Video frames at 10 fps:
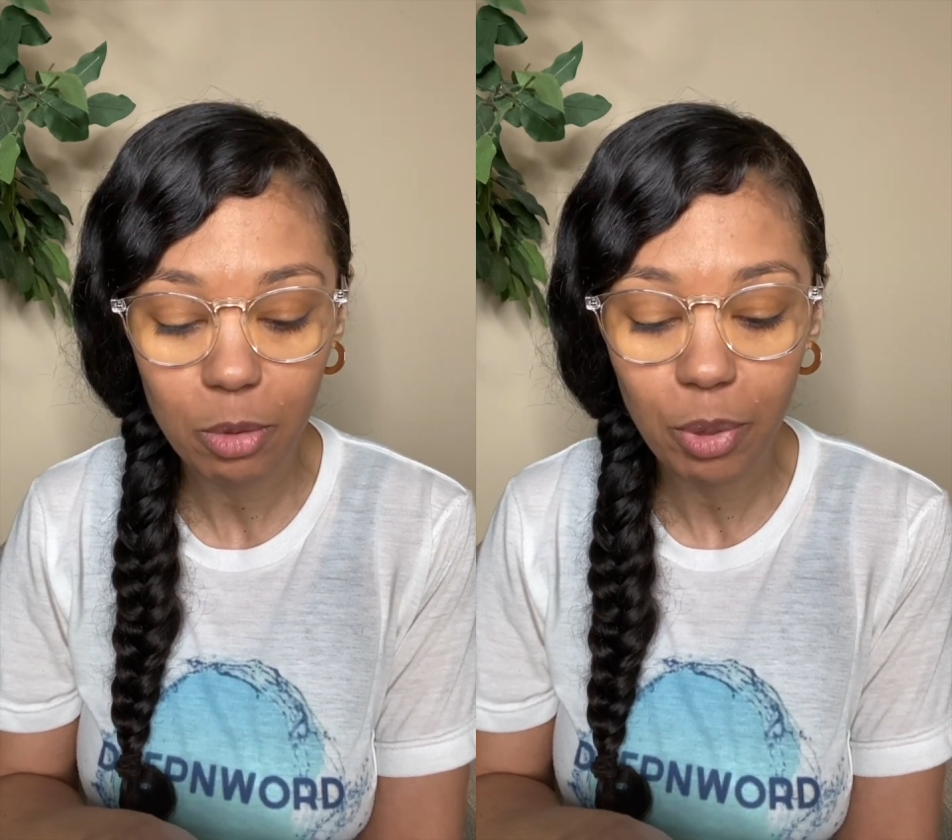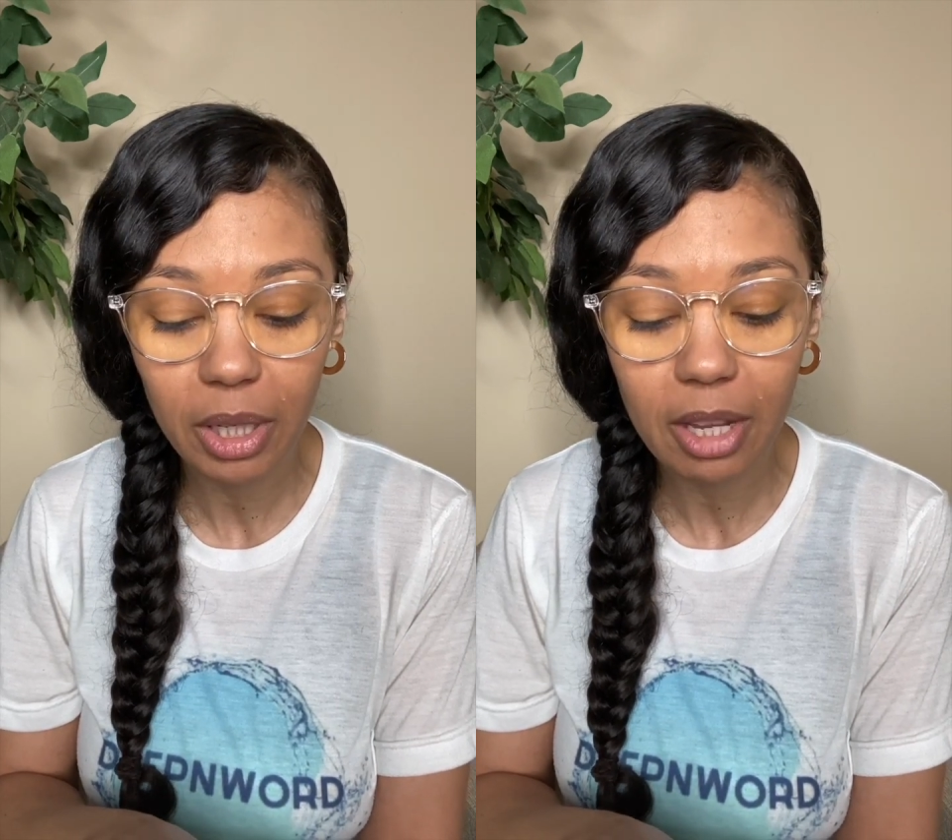
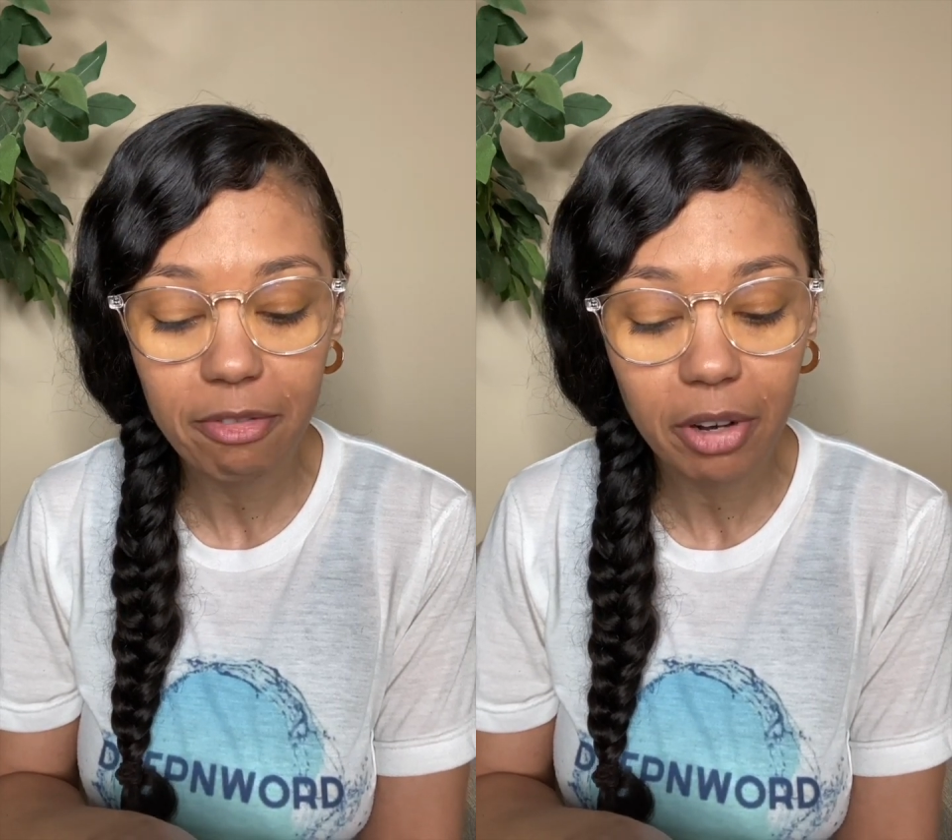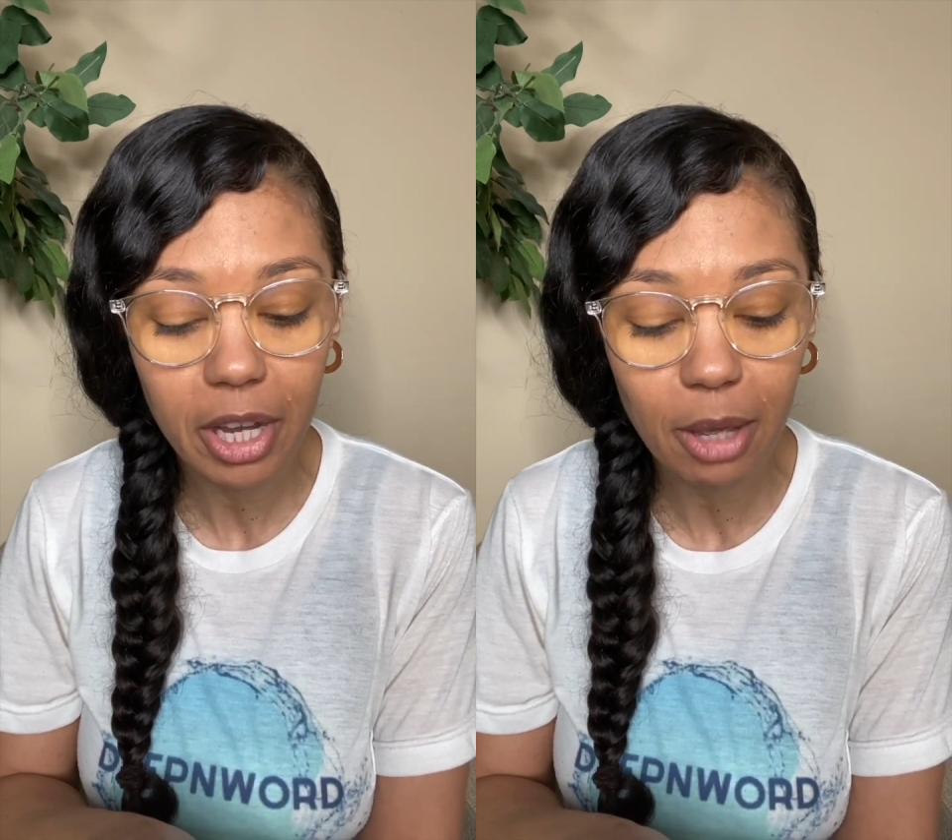but live
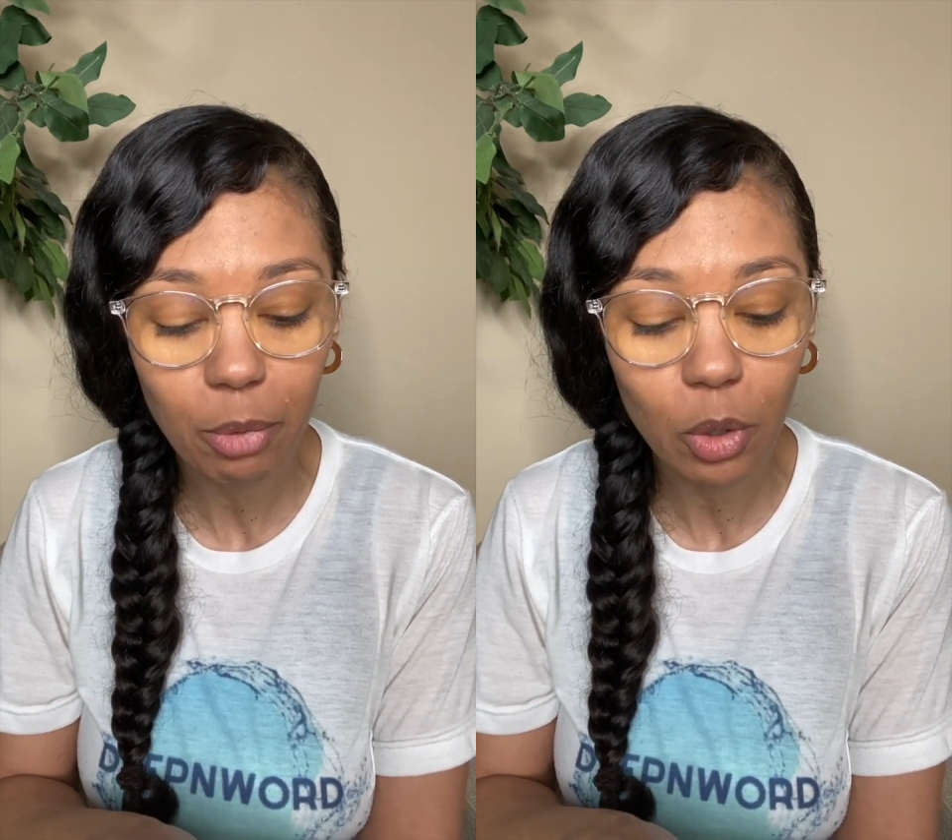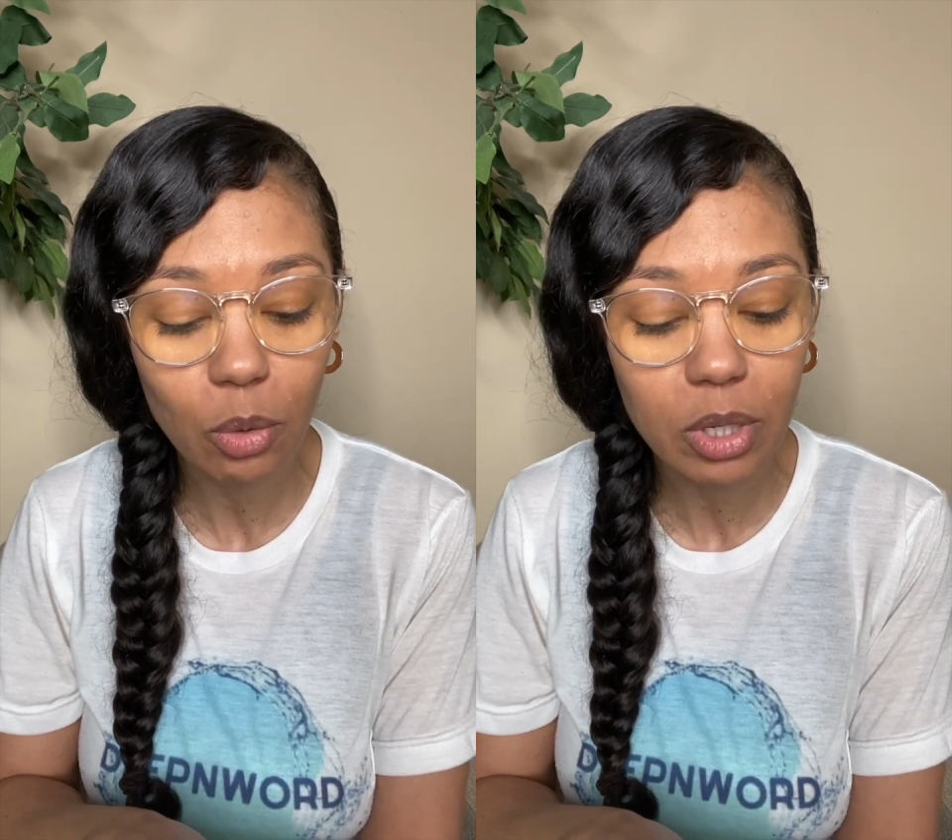for him
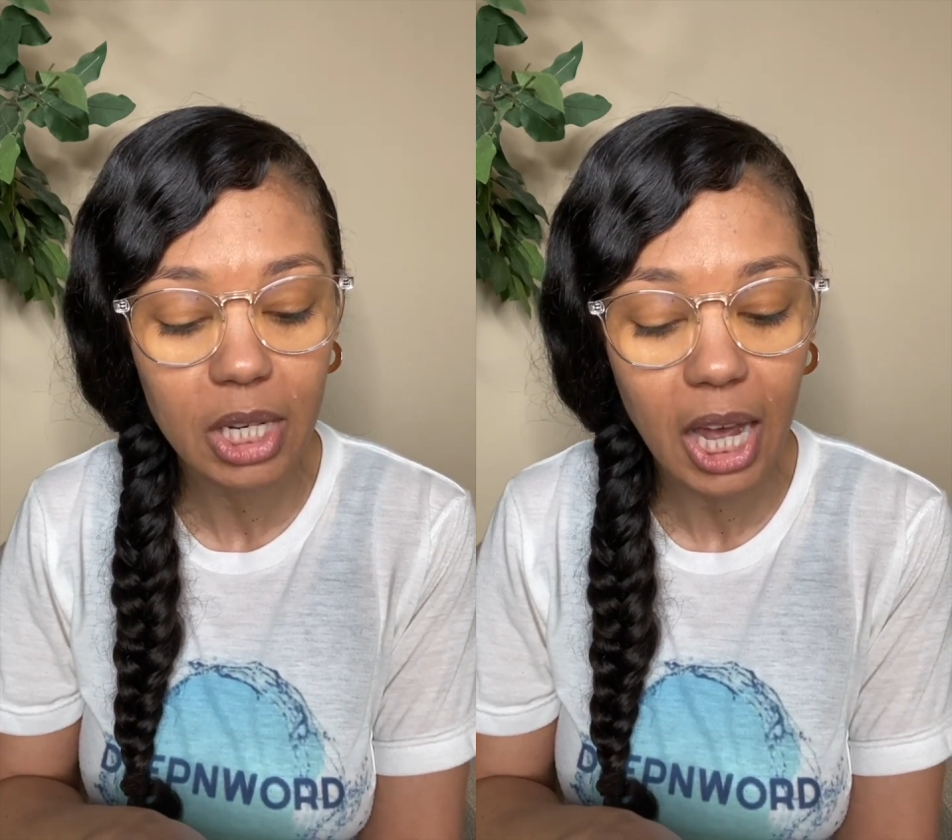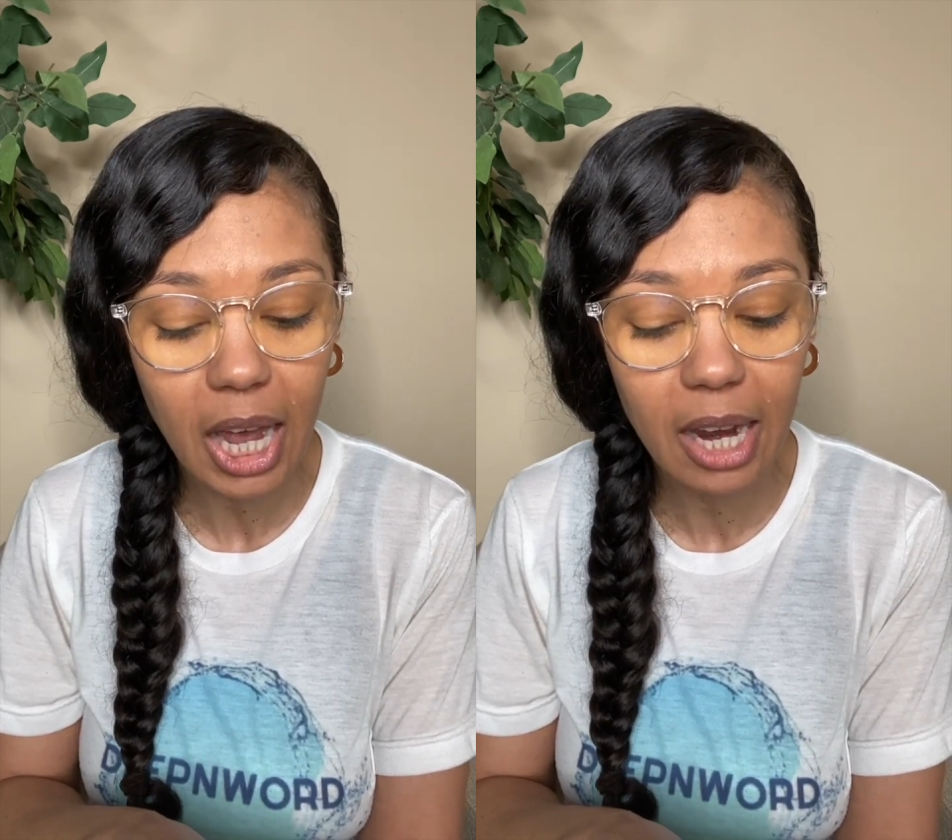who
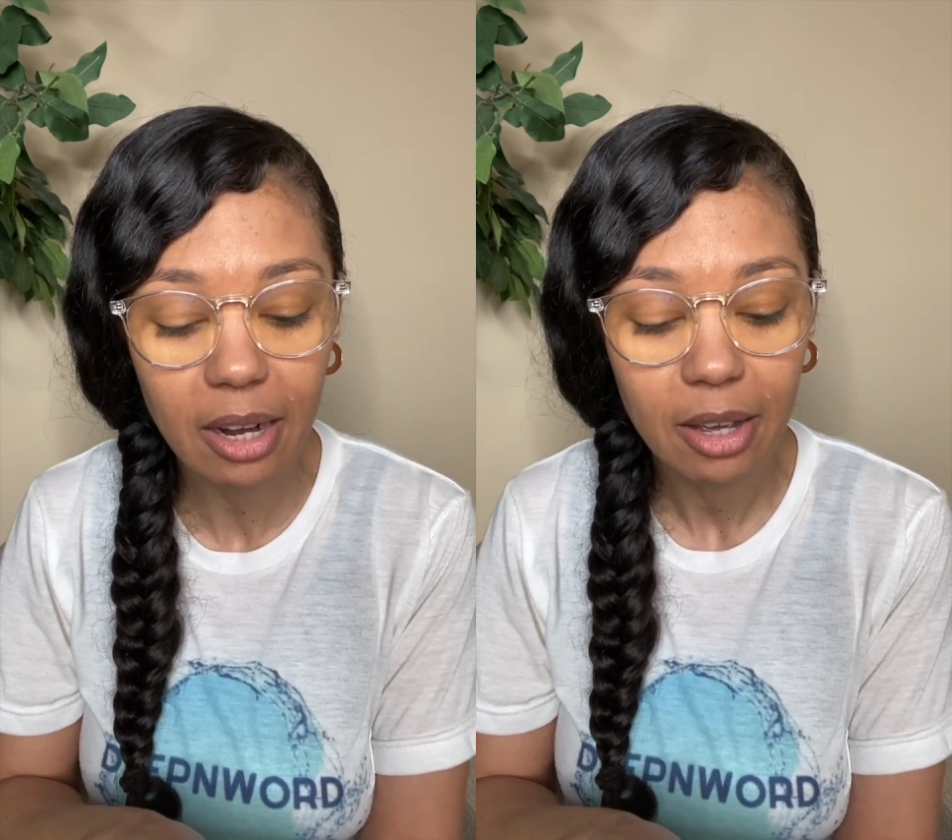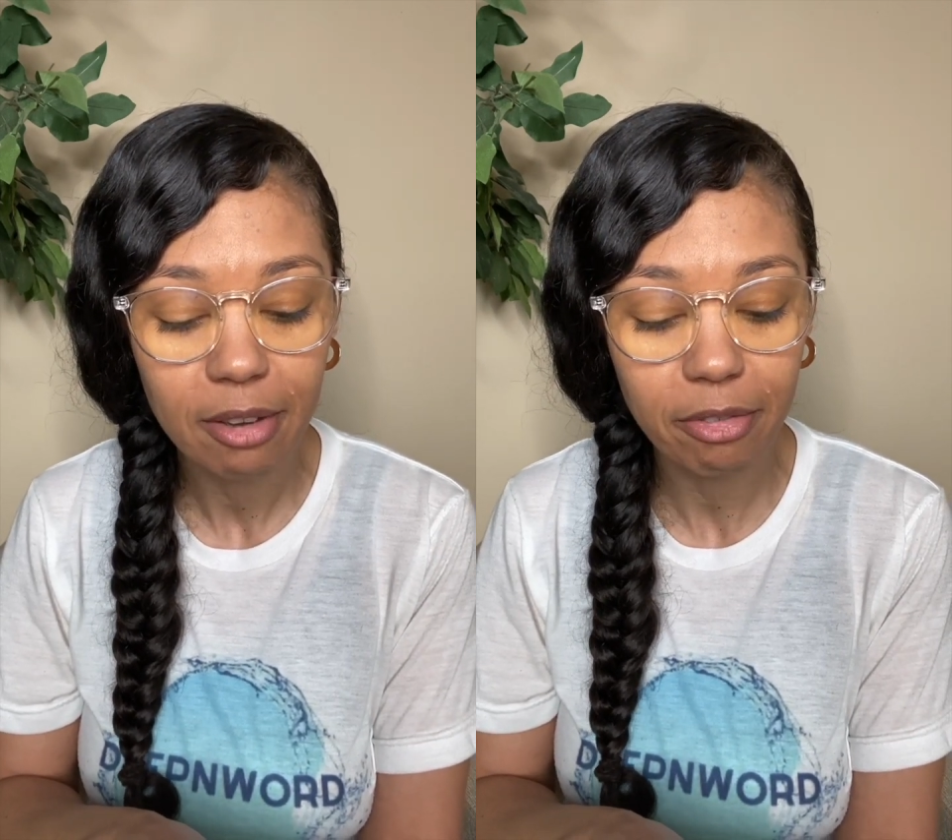died